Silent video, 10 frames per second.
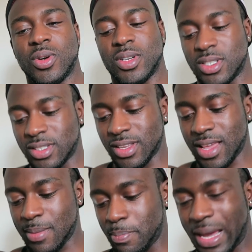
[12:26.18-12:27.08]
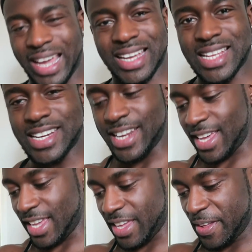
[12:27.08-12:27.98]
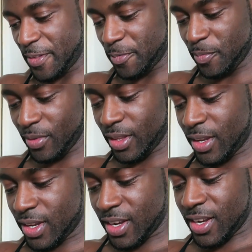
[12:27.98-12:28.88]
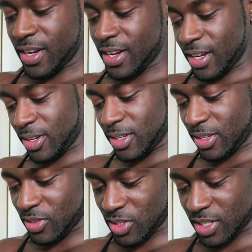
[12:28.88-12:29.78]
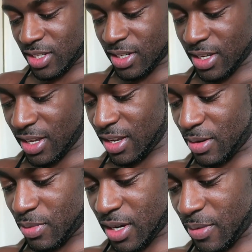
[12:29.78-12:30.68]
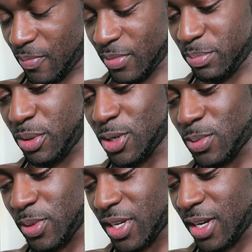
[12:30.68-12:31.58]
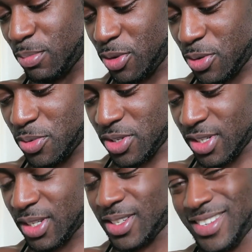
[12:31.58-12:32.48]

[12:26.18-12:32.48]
was back day now just eating my post-workout meal which is